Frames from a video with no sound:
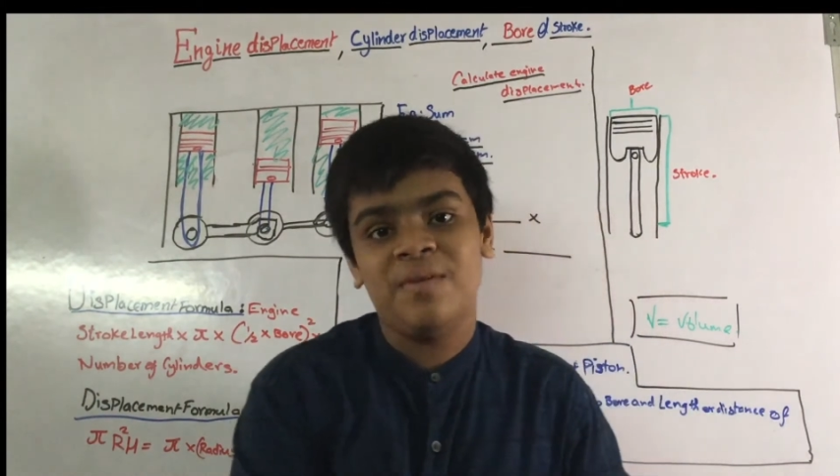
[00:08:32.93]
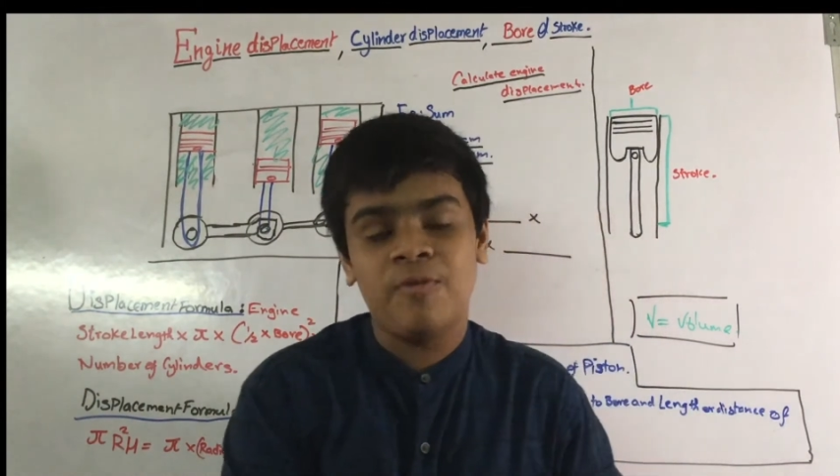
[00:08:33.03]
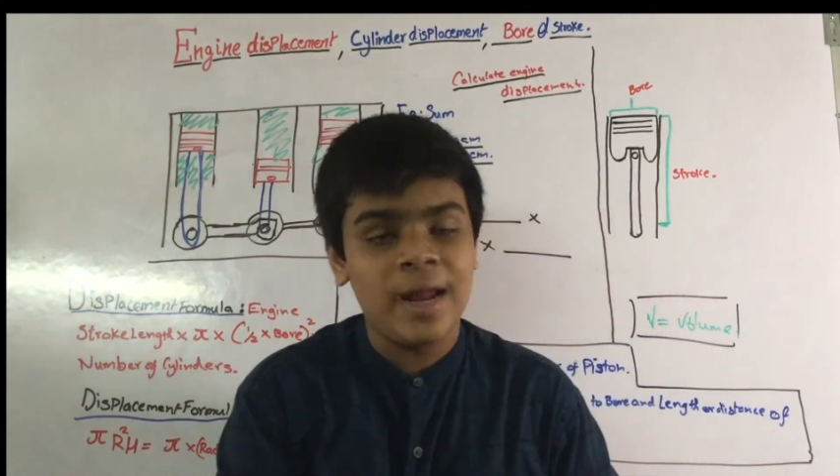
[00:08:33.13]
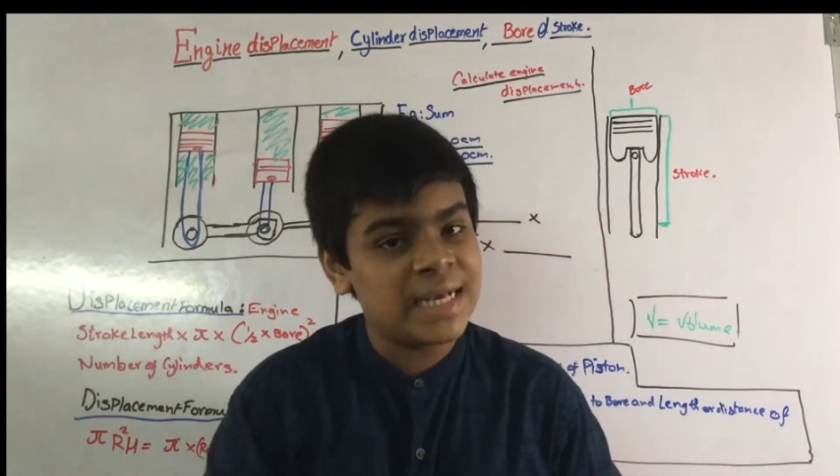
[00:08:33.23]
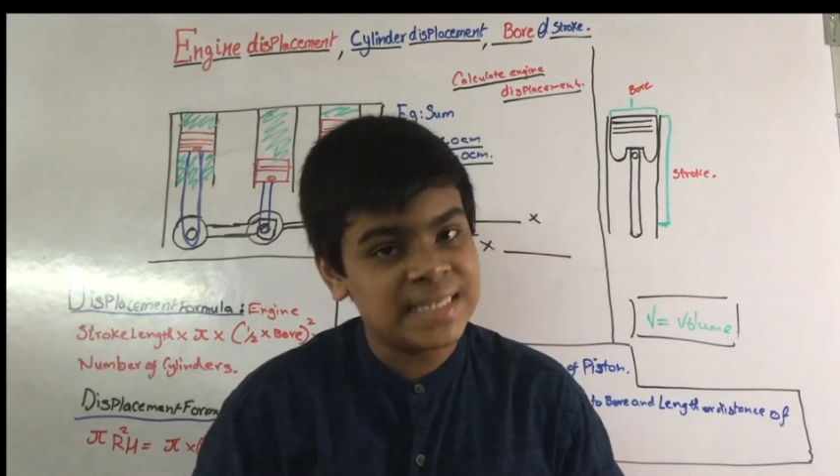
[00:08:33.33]
for
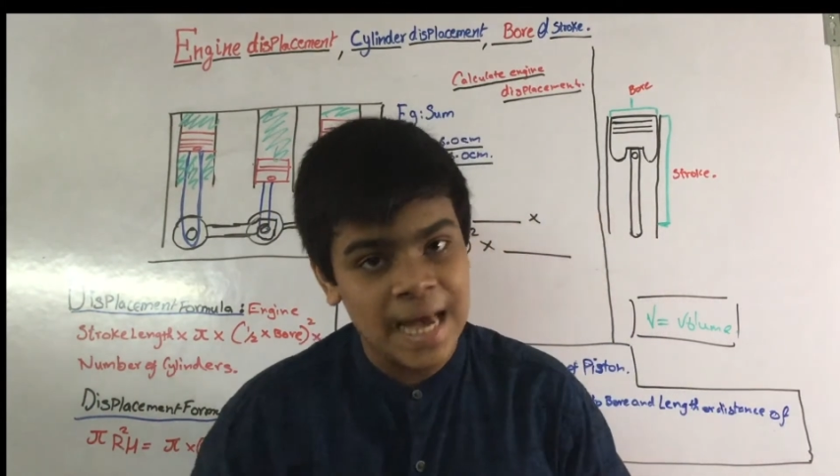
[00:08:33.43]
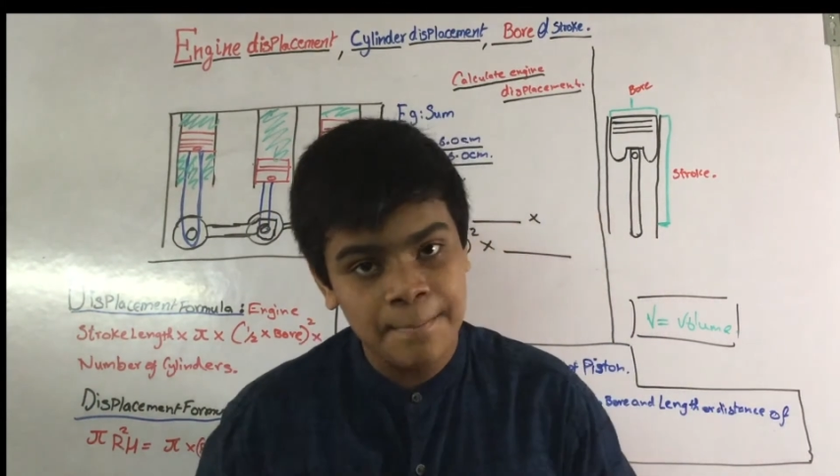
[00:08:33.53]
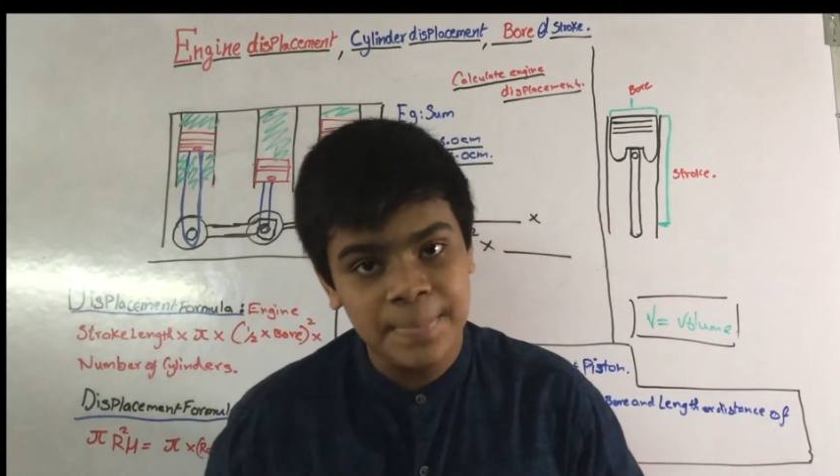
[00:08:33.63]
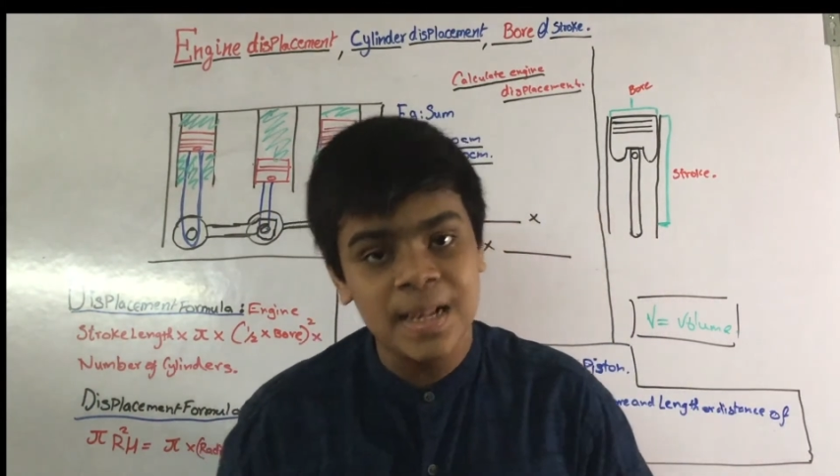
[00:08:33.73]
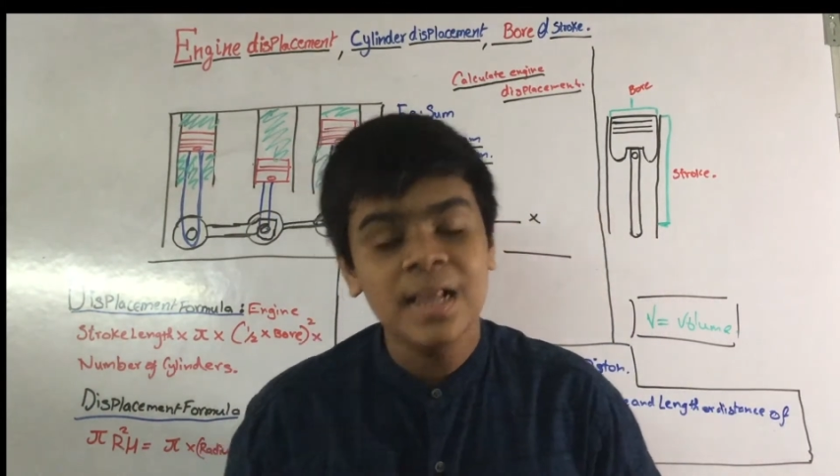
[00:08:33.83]

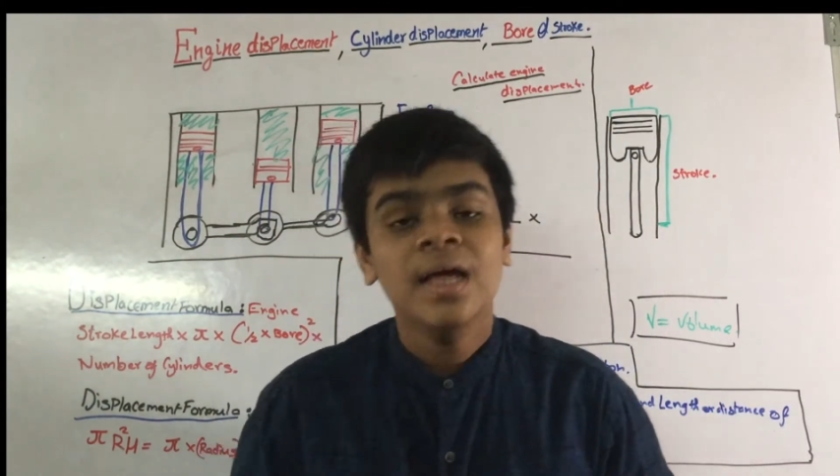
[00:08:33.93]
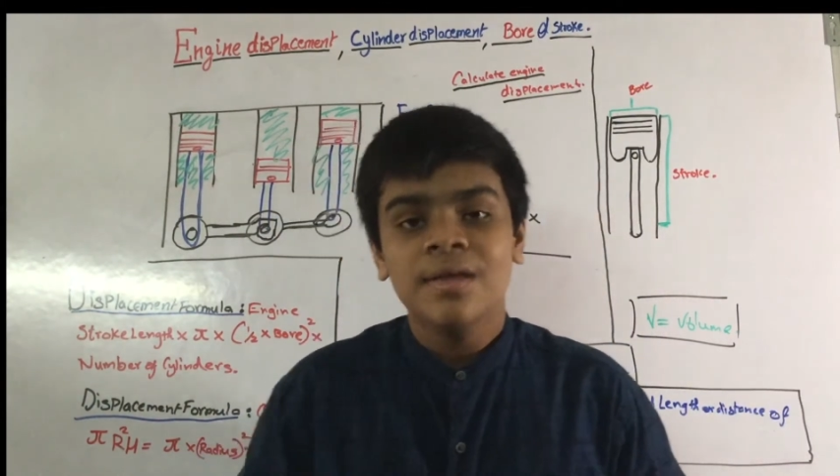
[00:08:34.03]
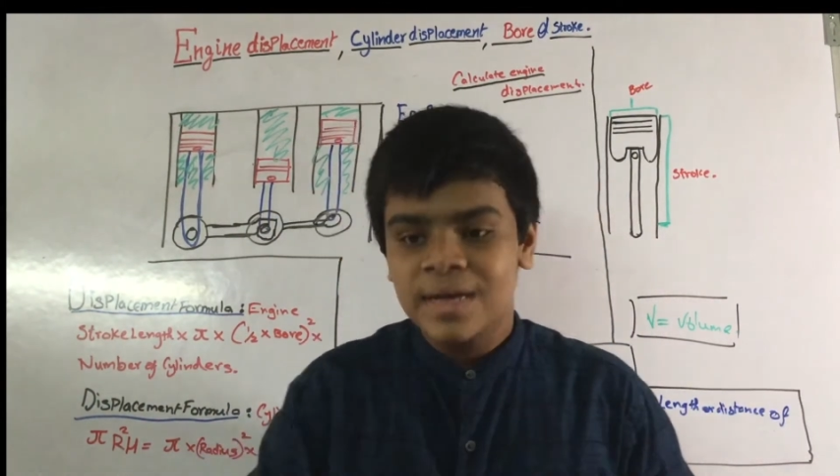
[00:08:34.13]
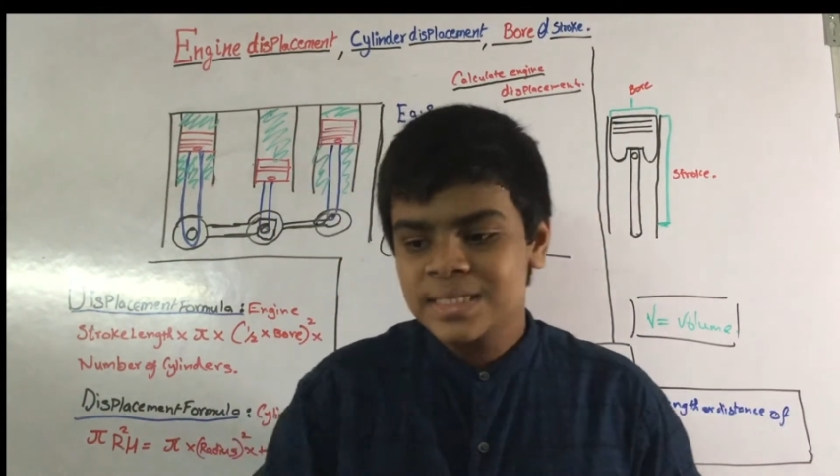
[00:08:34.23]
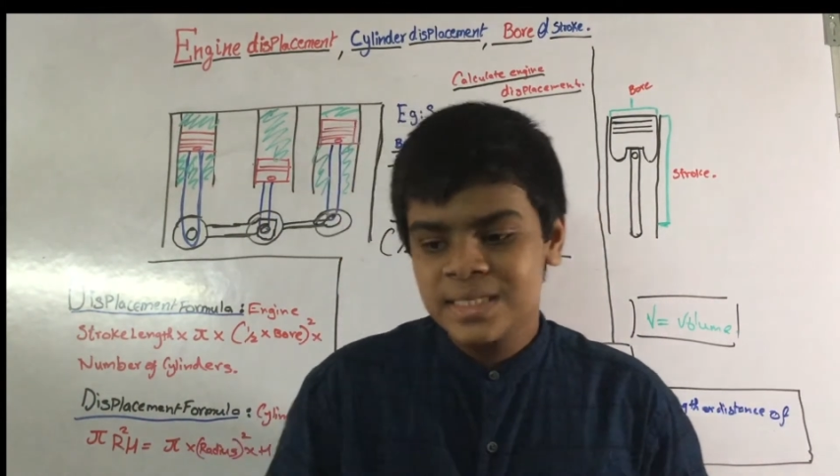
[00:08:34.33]
example, you
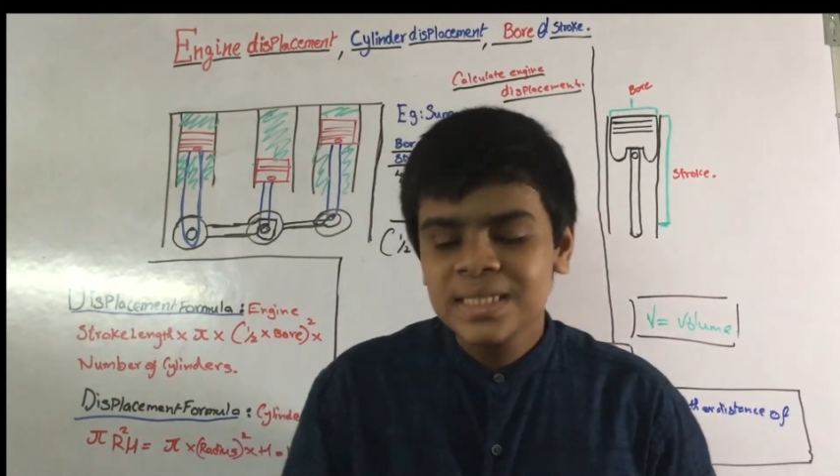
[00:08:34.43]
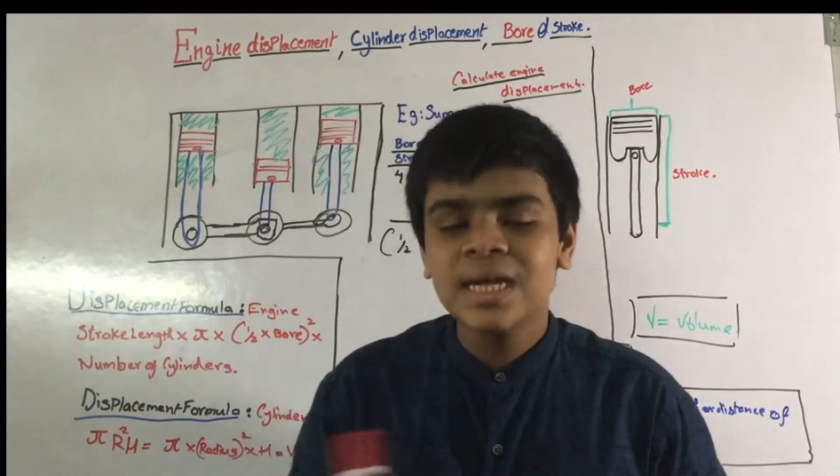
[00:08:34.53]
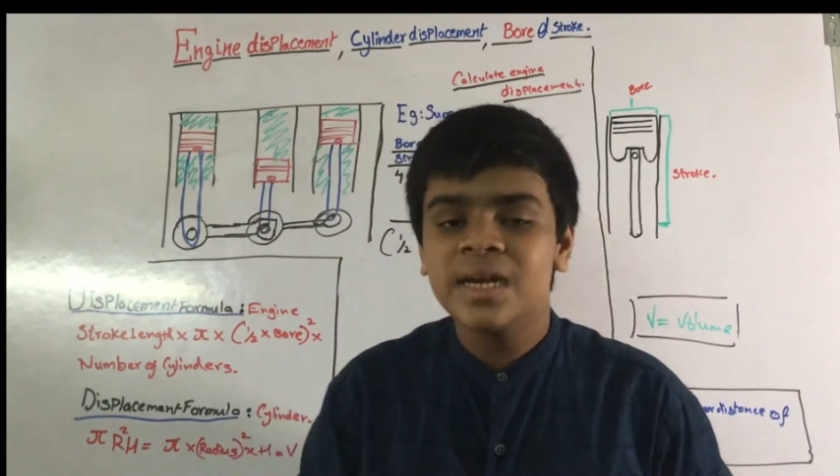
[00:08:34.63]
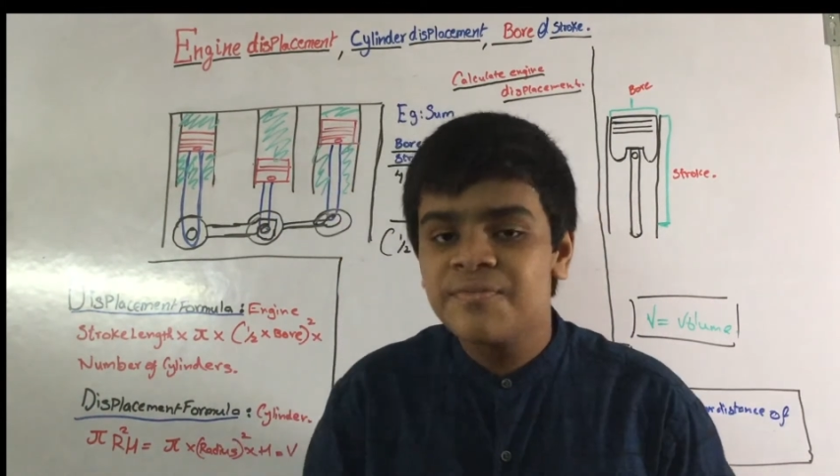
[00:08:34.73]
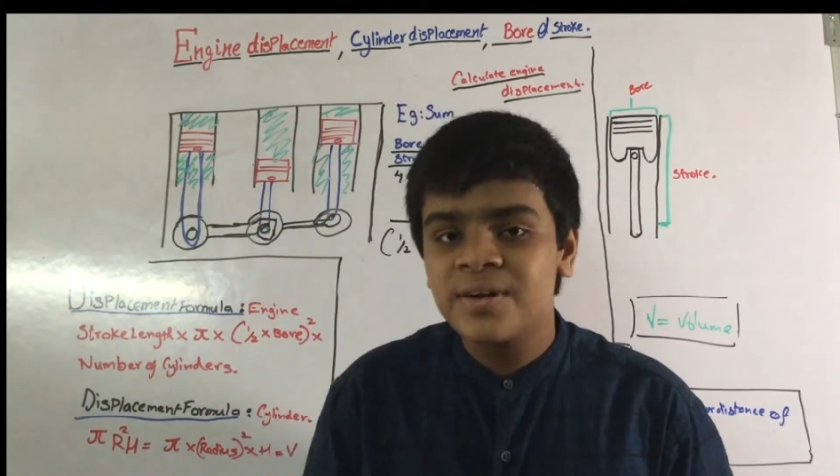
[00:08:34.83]
can see the
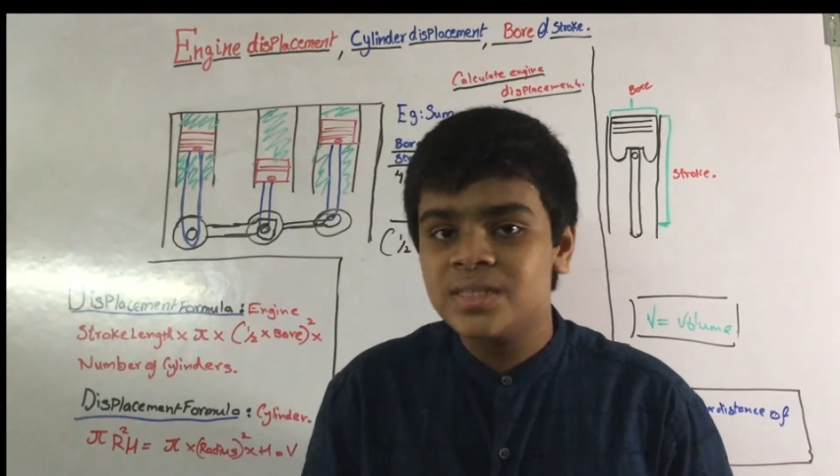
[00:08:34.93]
difference.